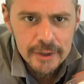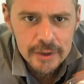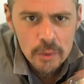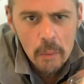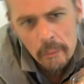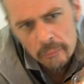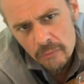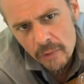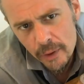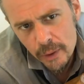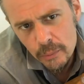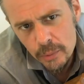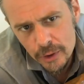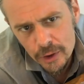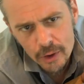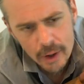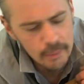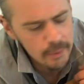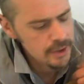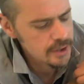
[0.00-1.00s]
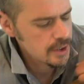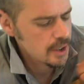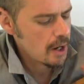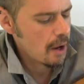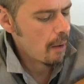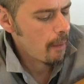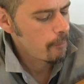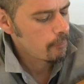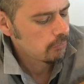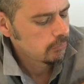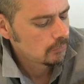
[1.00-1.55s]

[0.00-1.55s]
I'm gonna put cranberries in it.